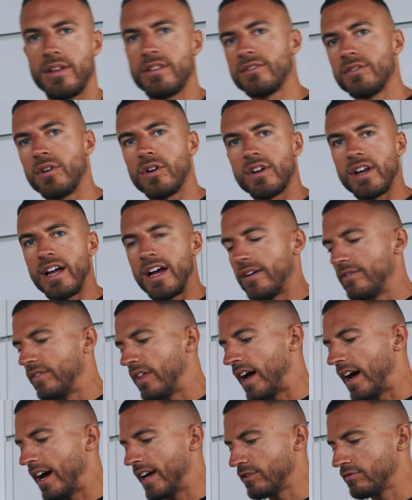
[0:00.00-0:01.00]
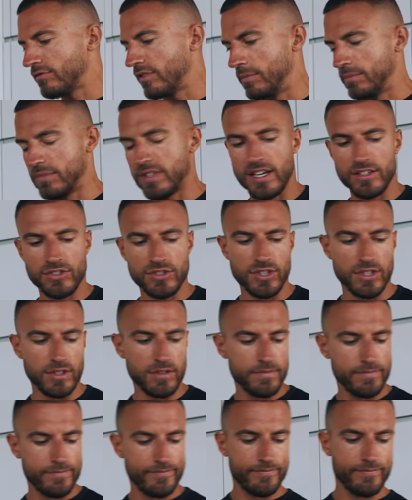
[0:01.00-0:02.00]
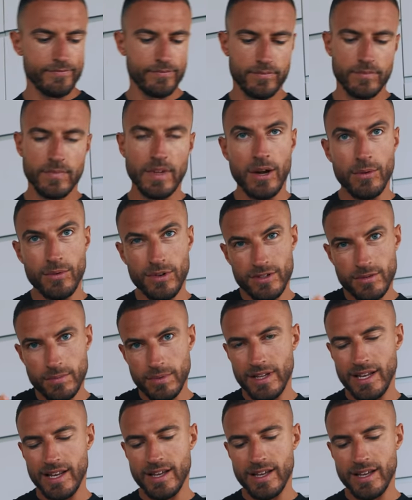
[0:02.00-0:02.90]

it's not gonna have that ice cream texture. I want it to be